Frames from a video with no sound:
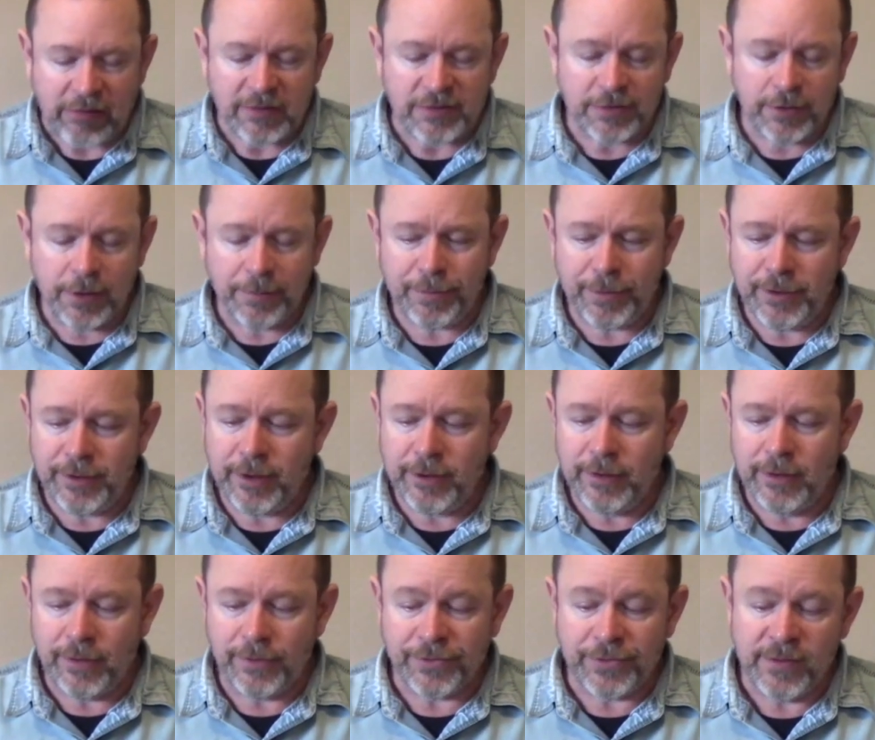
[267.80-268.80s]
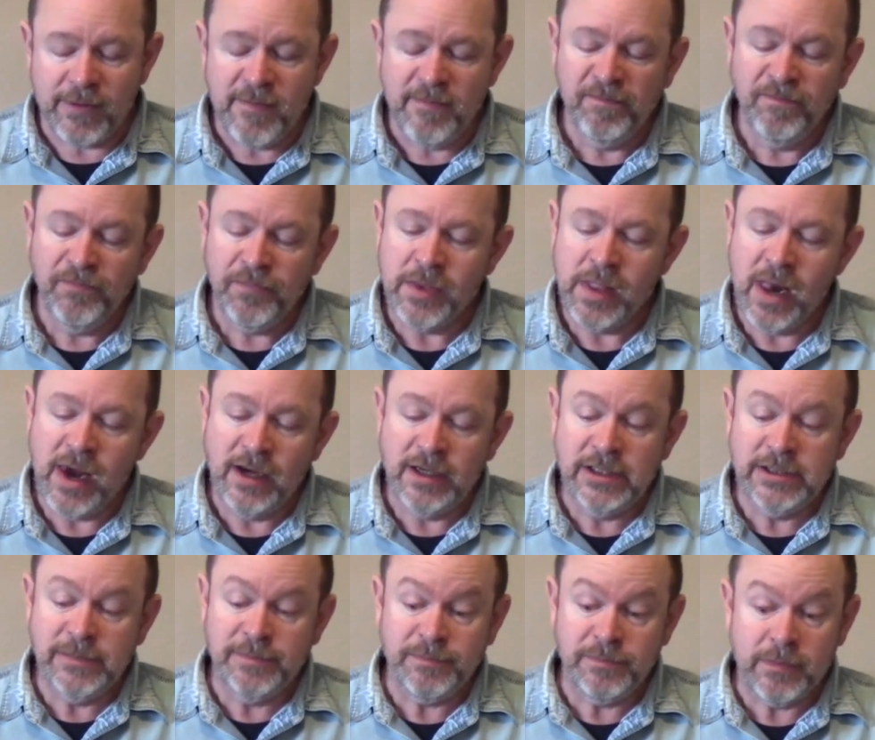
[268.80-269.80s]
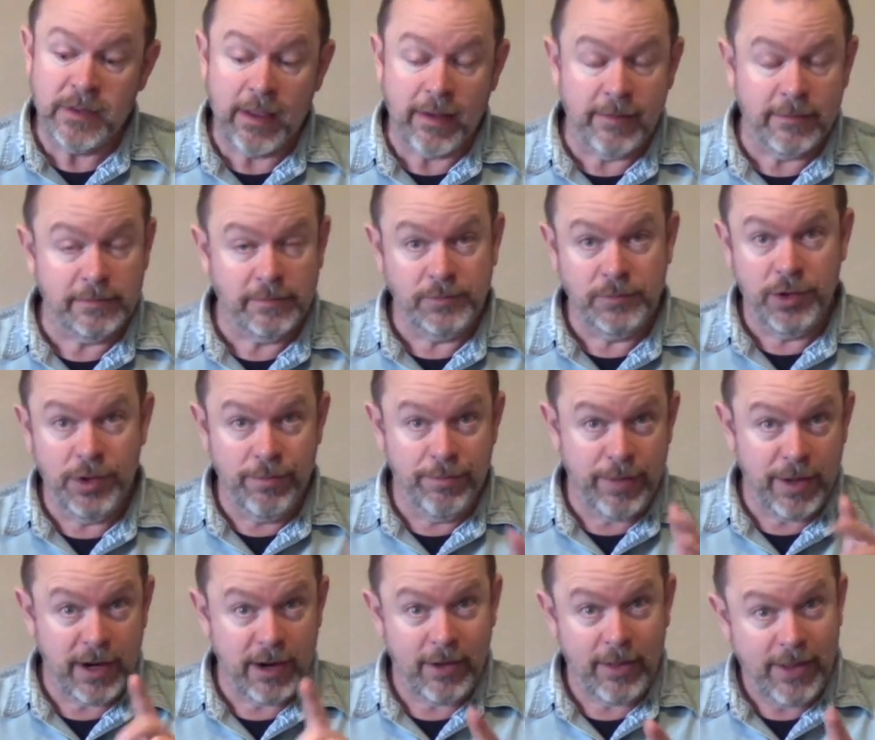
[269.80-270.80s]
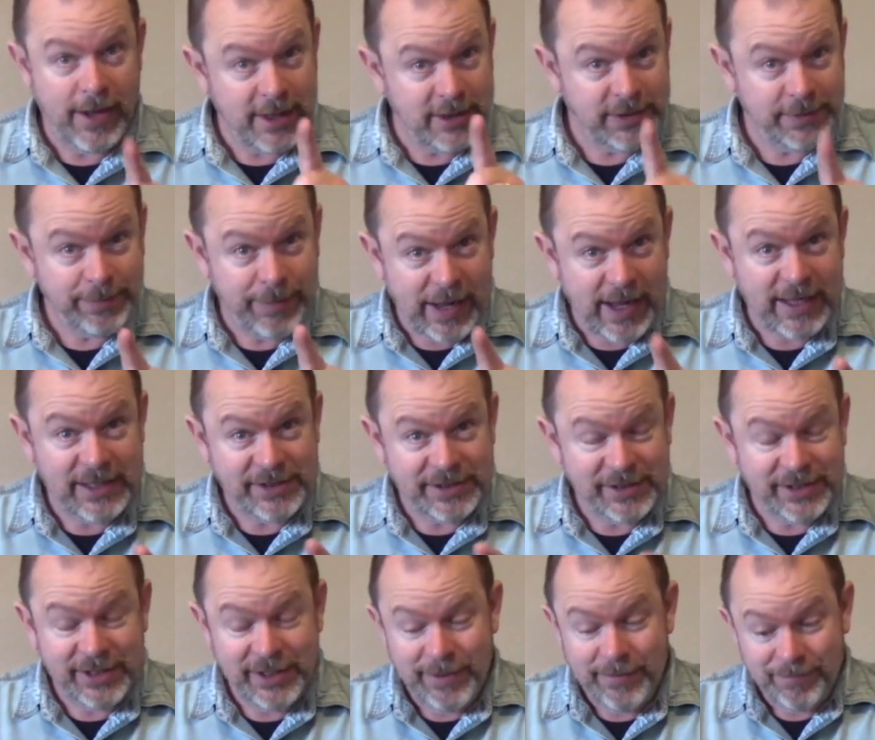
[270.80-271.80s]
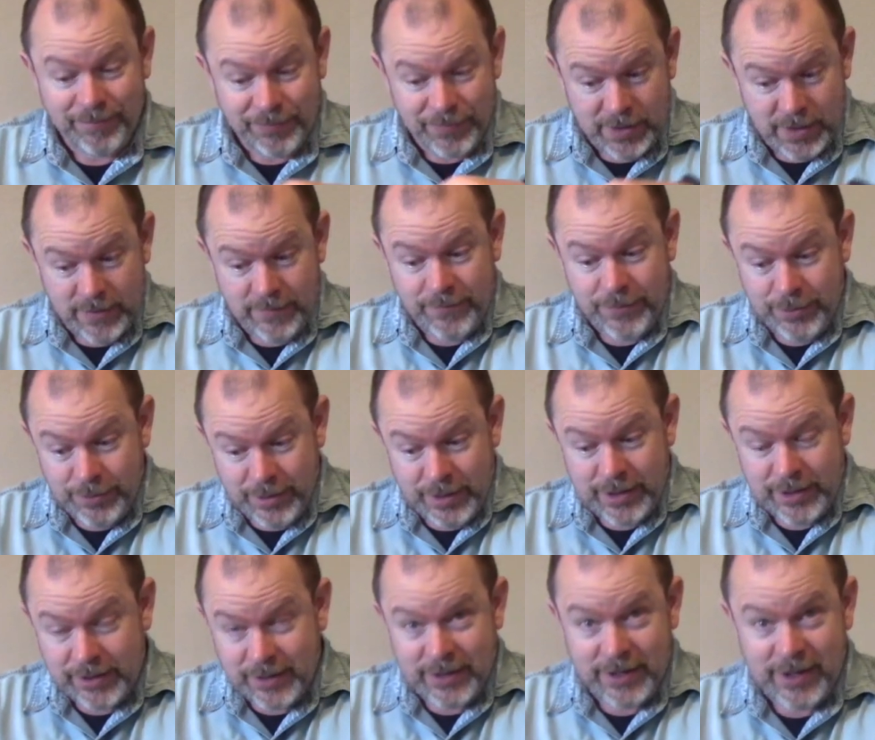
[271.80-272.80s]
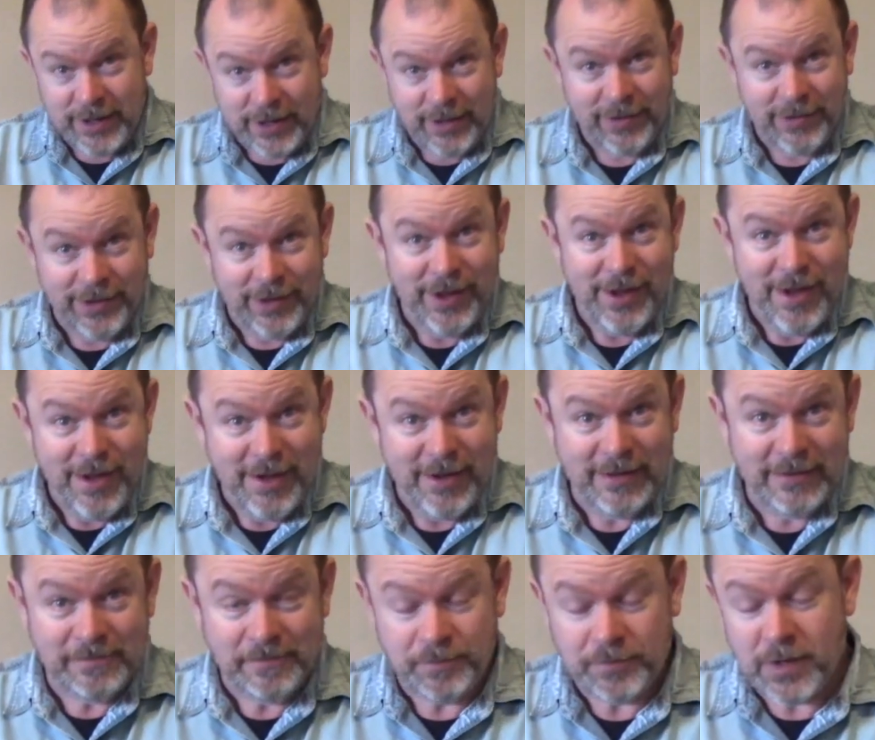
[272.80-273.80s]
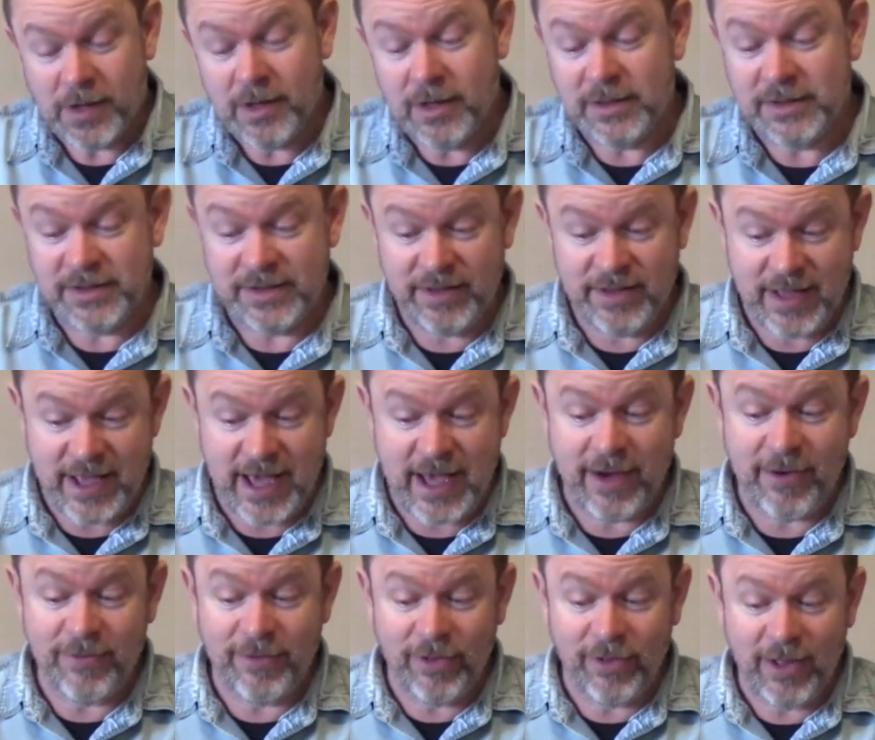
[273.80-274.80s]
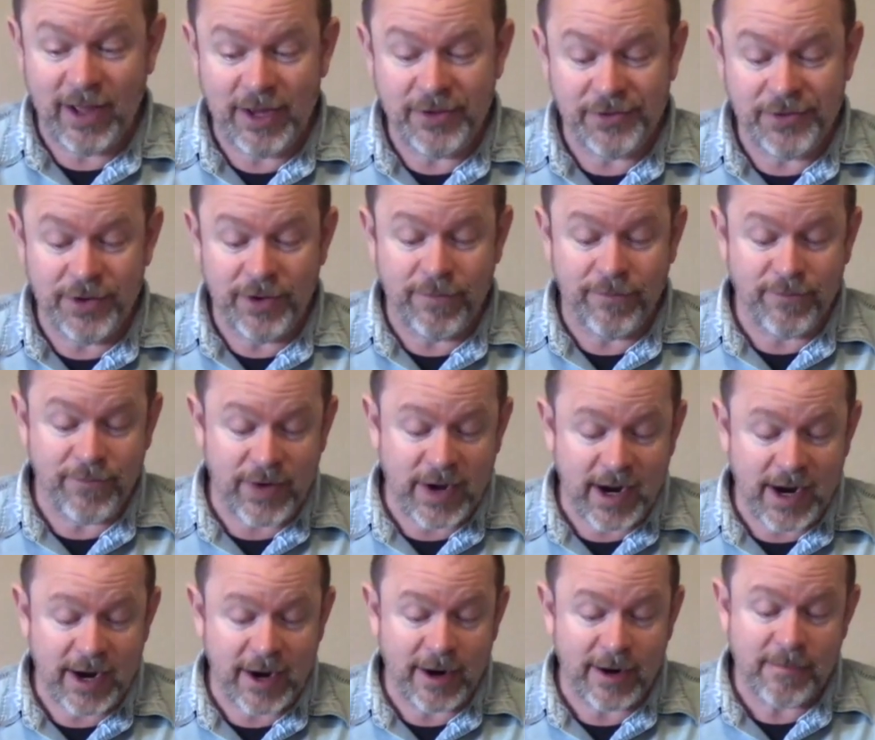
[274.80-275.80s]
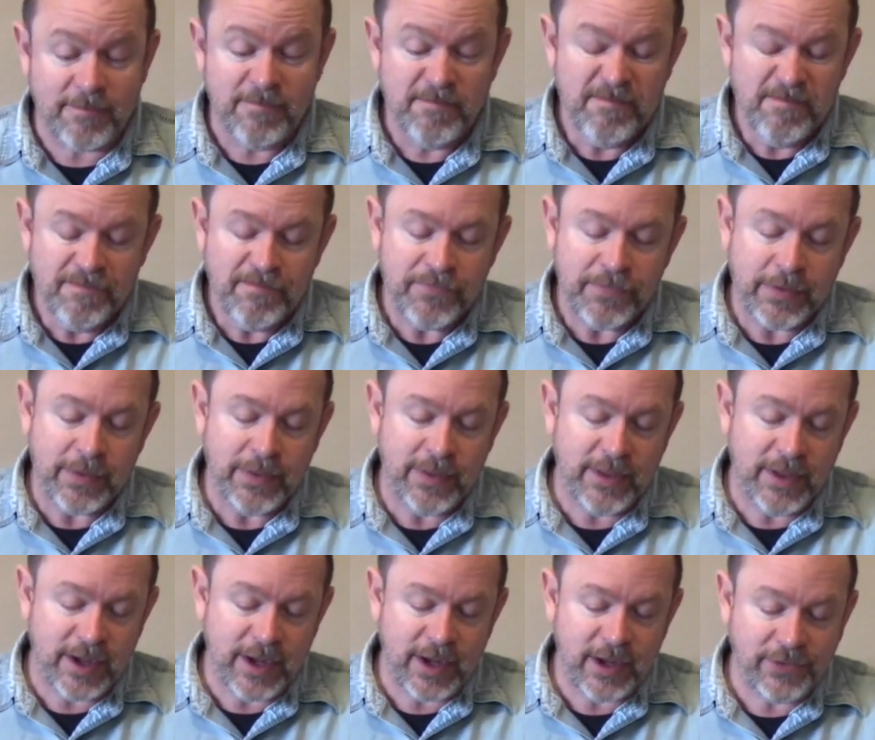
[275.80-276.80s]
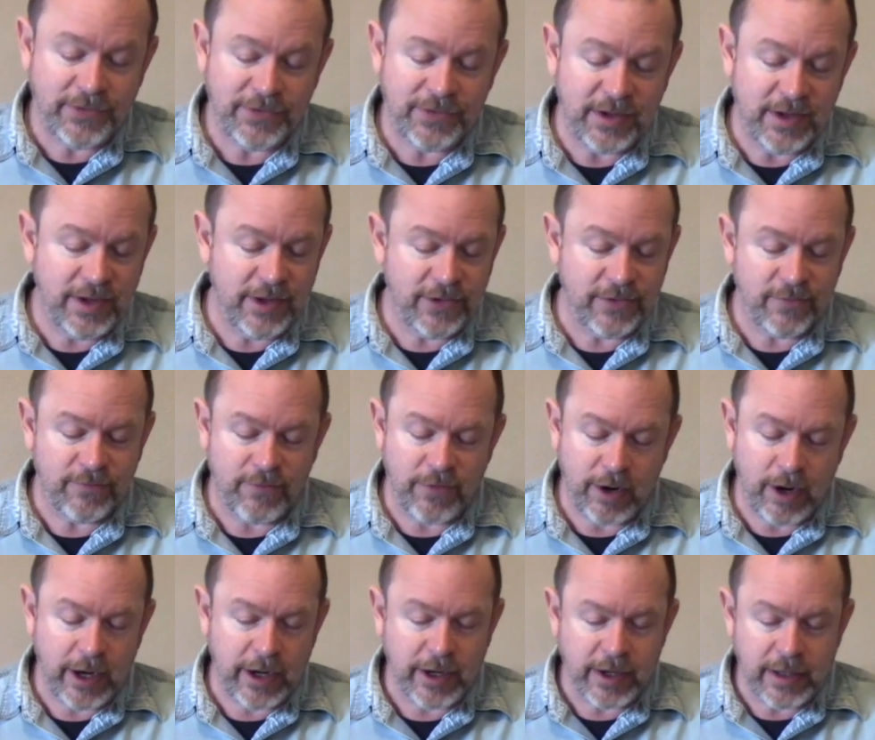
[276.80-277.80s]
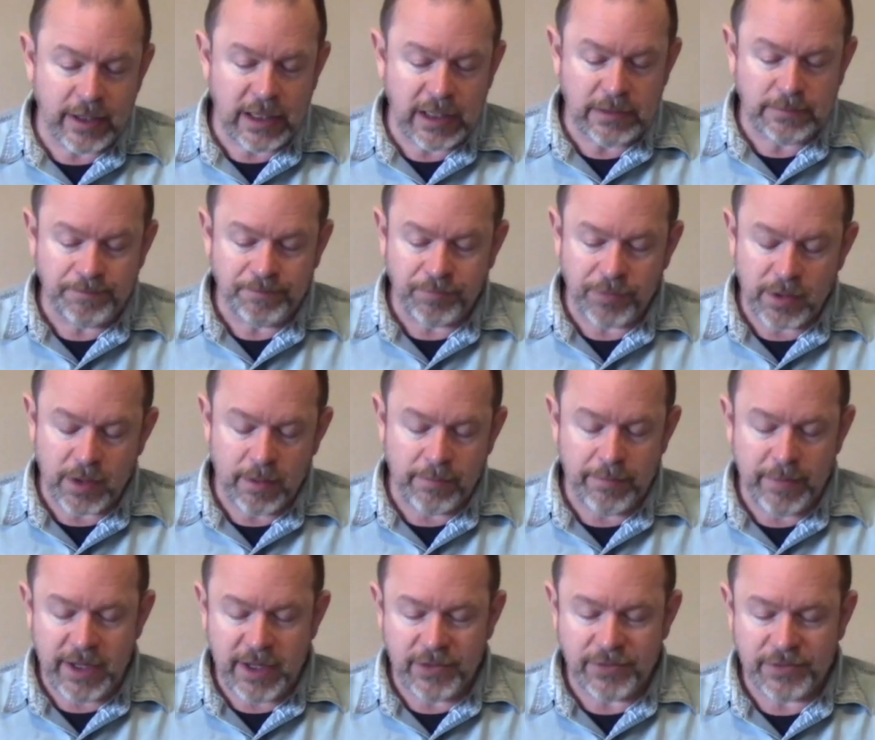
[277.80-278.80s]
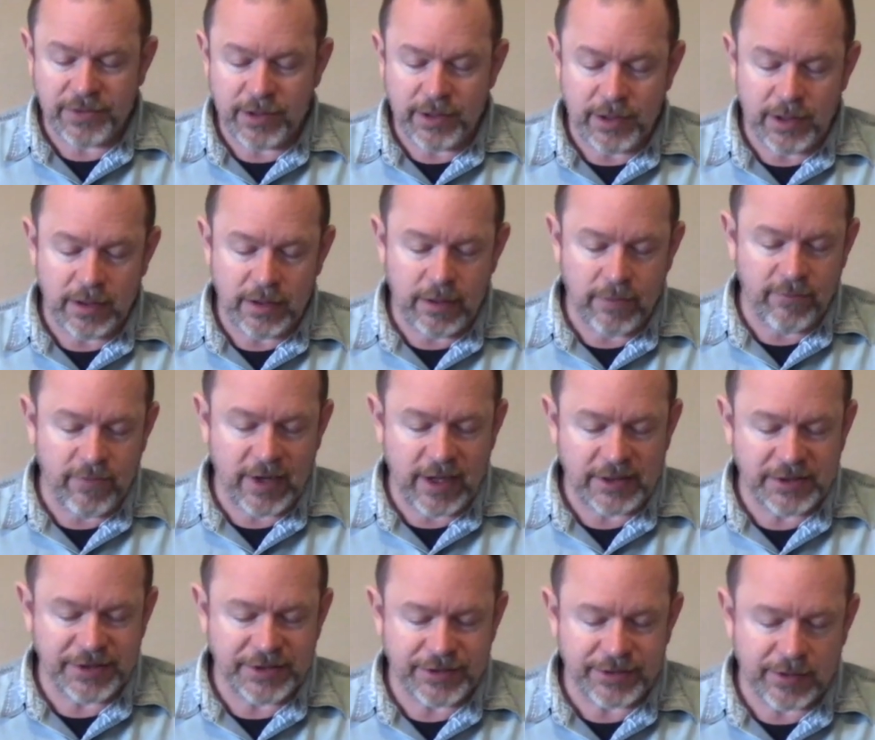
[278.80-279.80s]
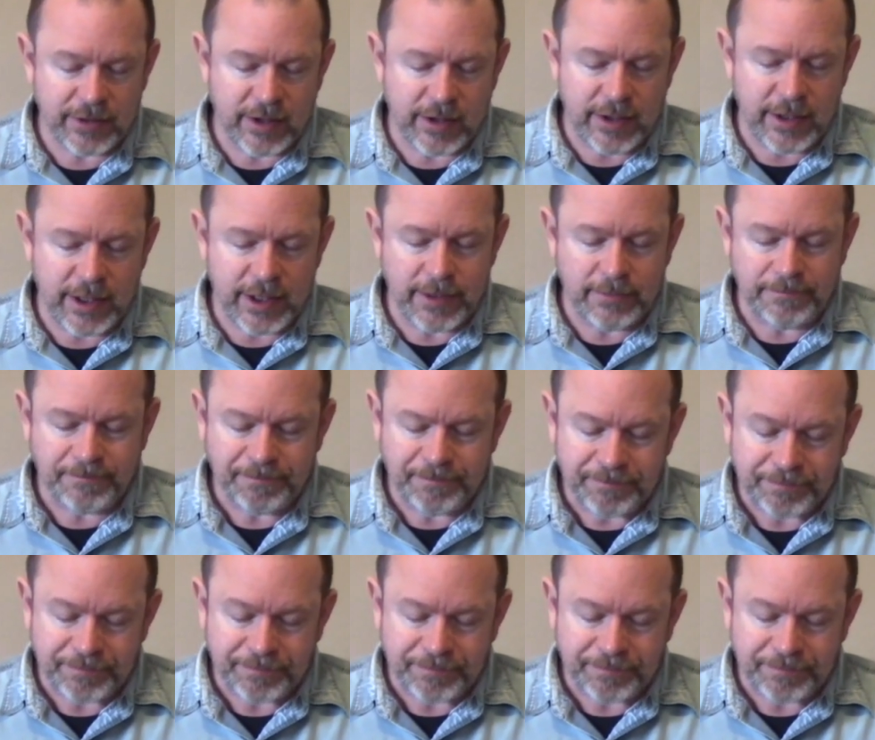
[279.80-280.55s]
slurping noodles. You better like spicy if you get this because that will light you on fire. This is very good. The meat's good. The veggies are good.